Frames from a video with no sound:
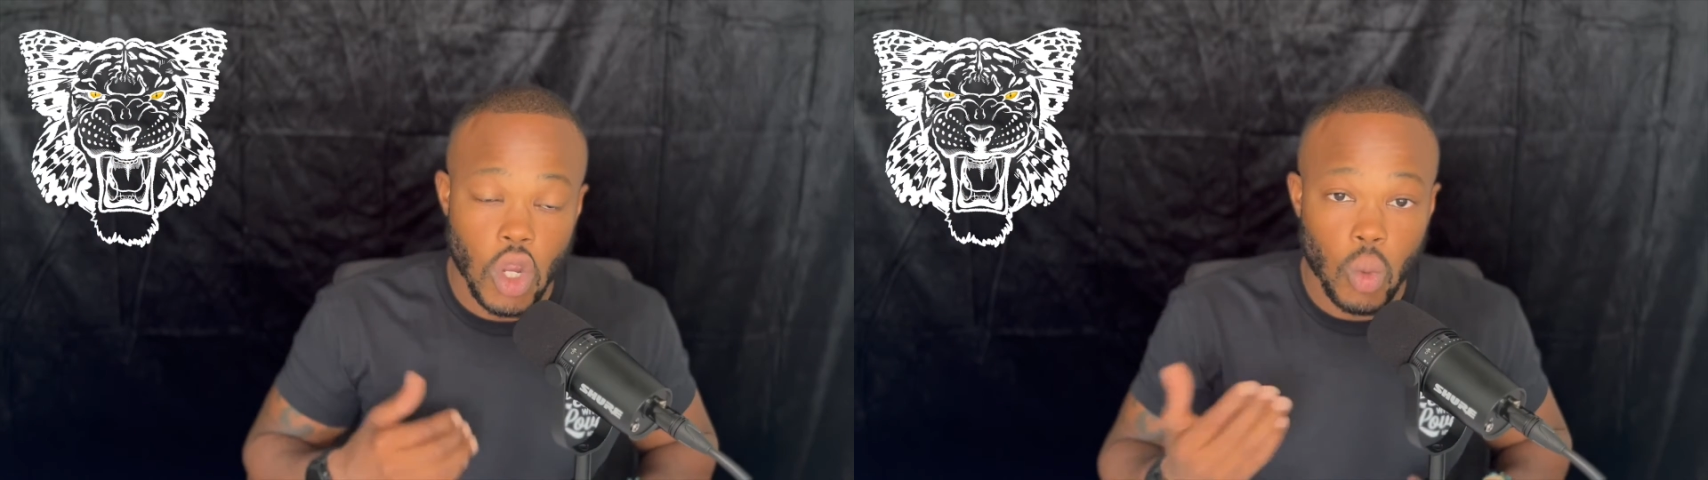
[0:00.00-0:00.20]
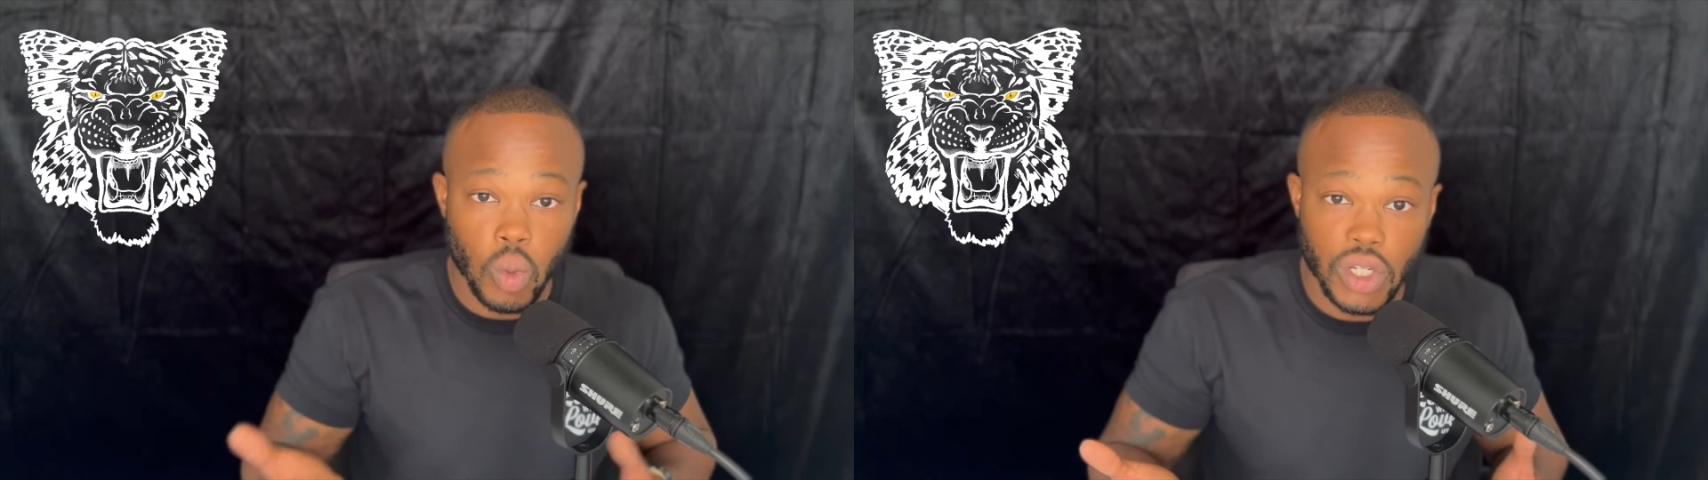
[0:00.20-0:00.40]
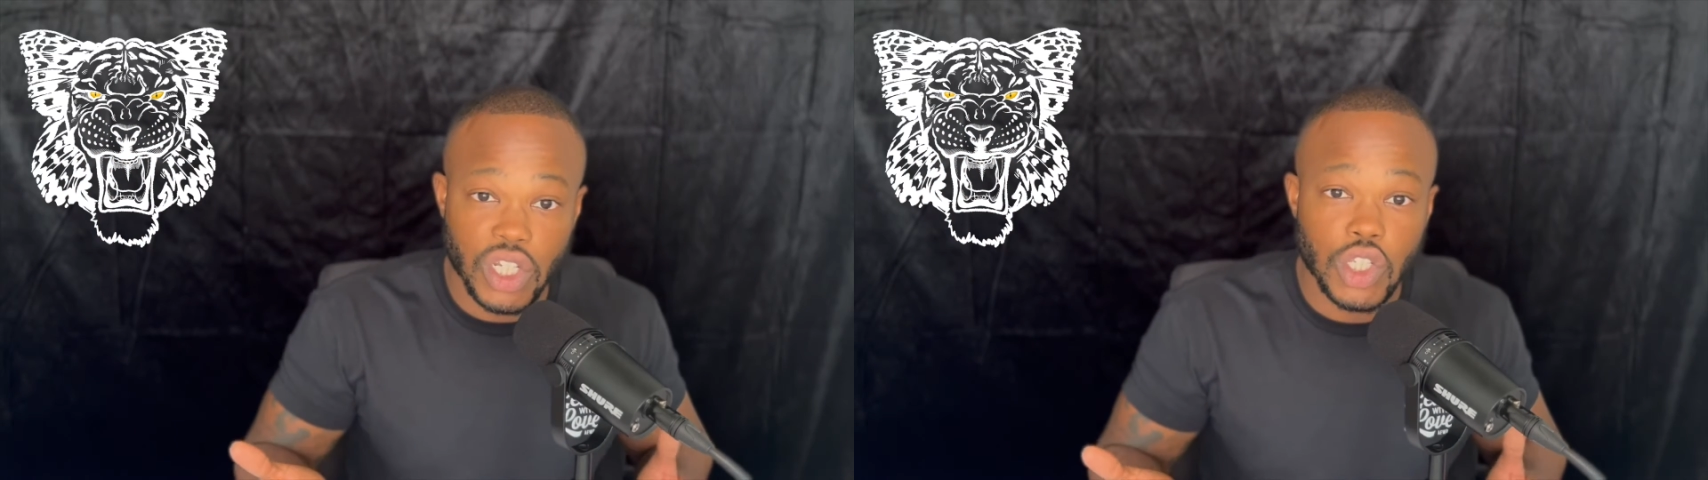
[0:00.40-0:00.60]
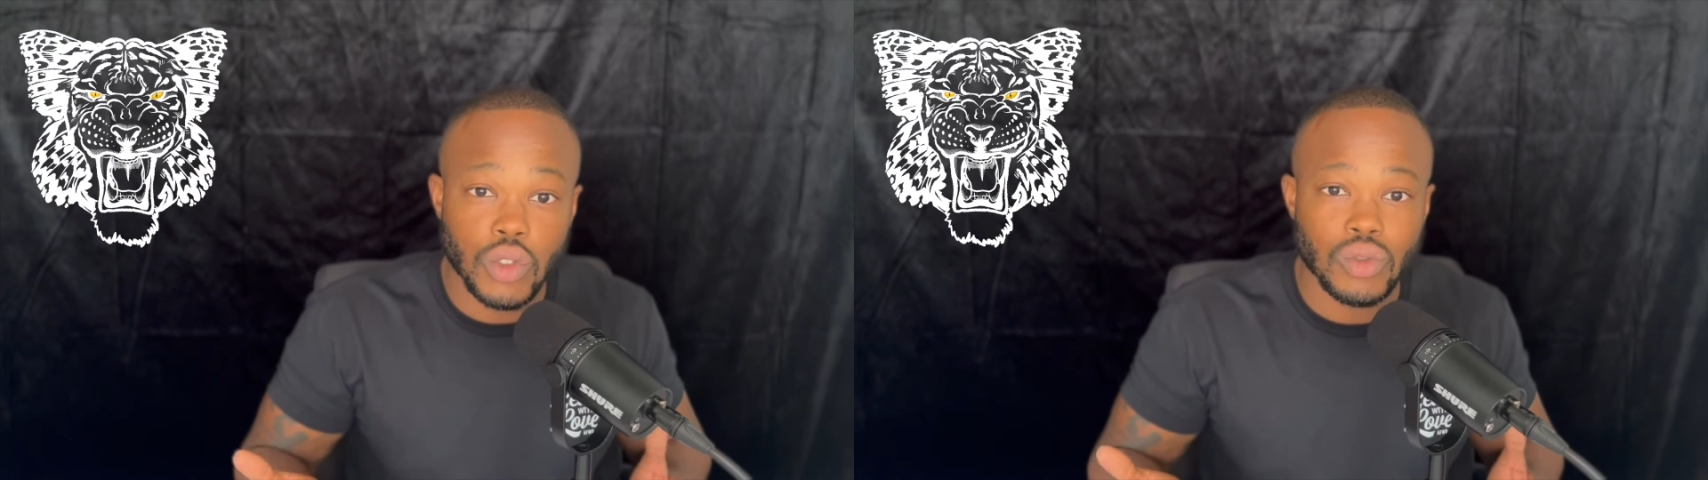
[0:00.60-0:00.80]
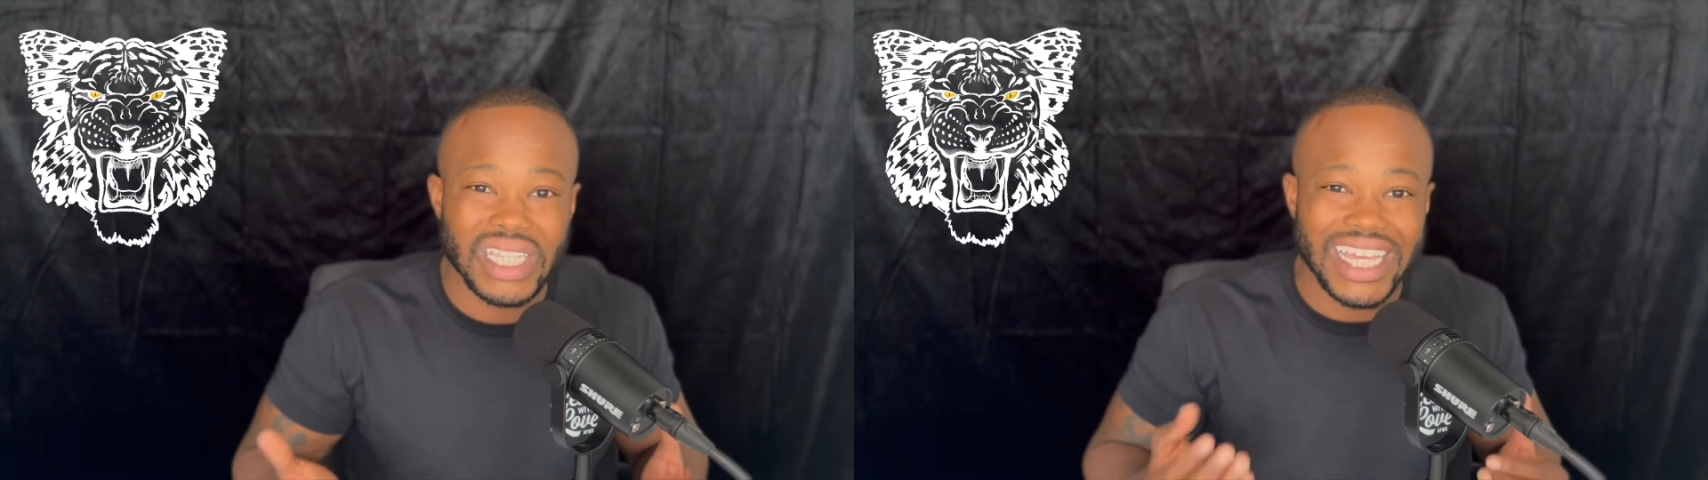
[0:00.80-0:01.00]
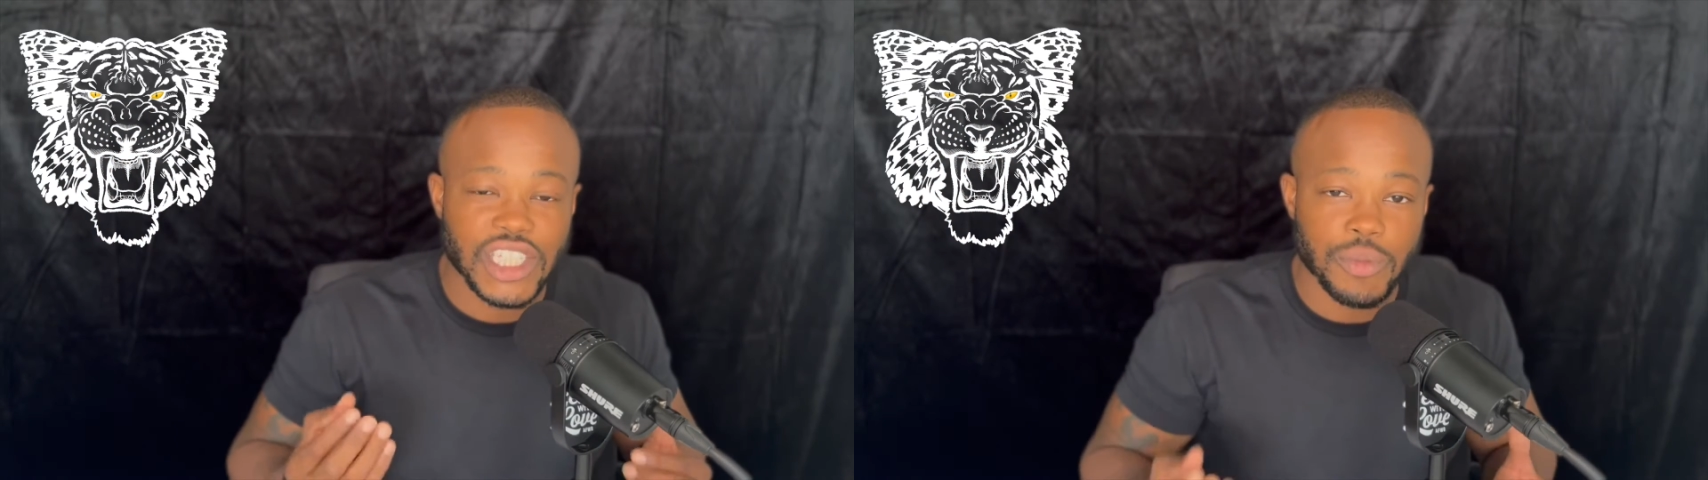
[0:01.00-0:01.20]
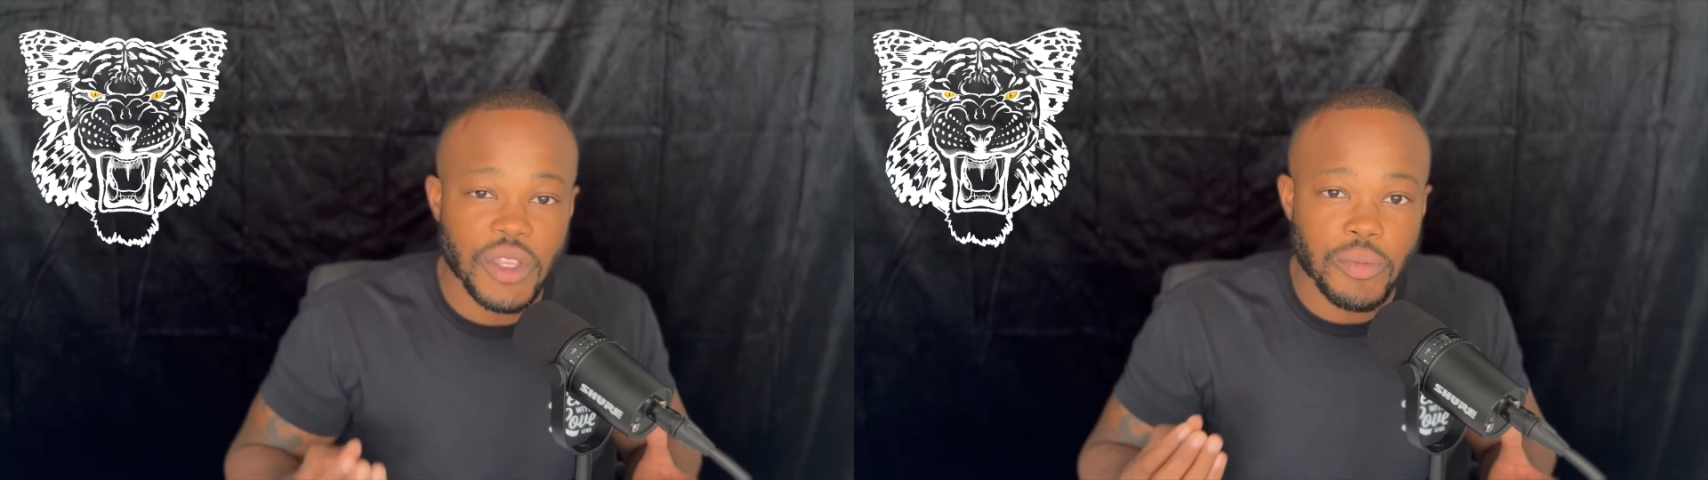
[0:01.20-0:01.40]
We're gonna use a Smith